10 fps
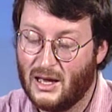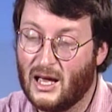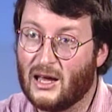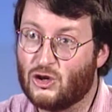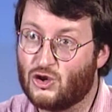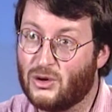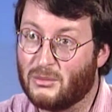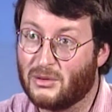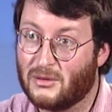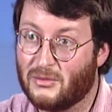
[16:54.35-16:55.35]
And
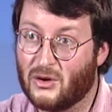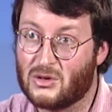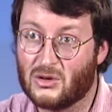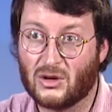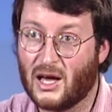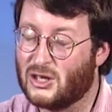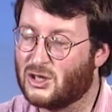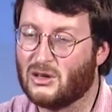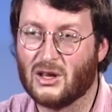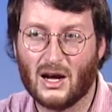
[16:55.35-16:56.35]
shrimp, they're still
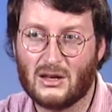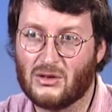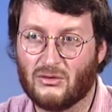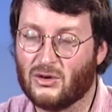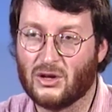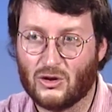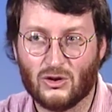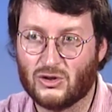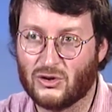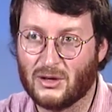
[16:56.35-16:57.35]
catching lots of really
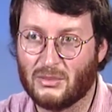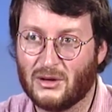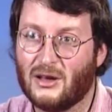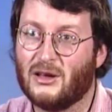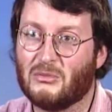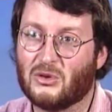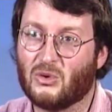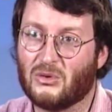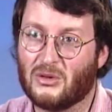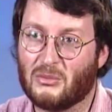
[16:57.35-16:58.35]
good shrimp, but
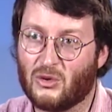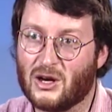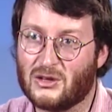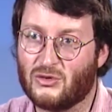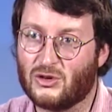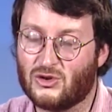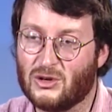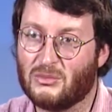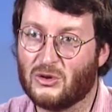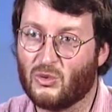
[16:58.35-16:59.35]
the price for
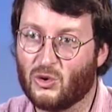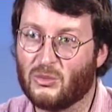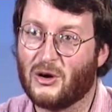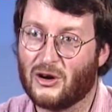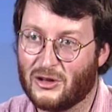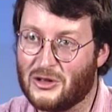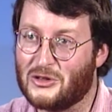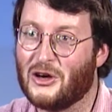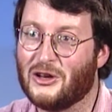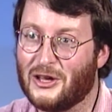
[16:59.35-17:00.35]
shrimp in the world market has
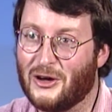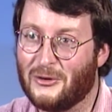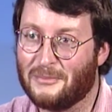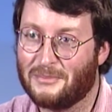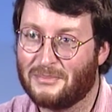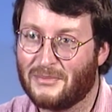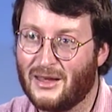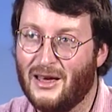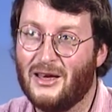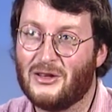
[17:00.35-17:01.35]
gone down.
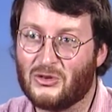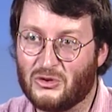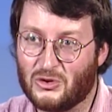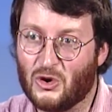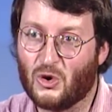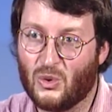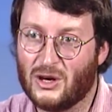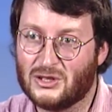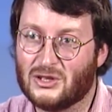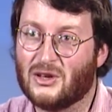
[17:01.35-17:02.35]
So there's no
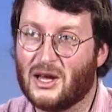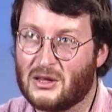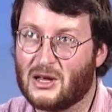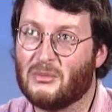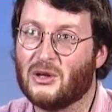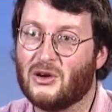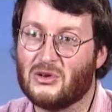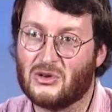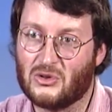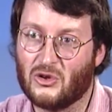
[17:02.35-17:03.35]
question the next couple of
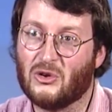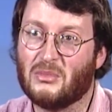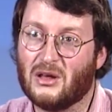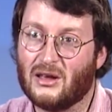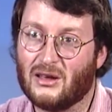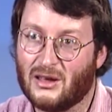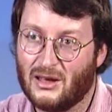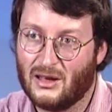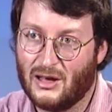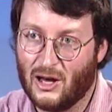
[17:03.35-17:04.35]
years there's going to be
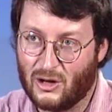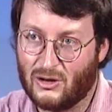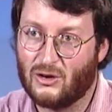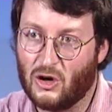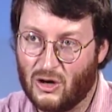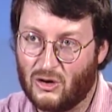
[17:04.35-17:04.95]
a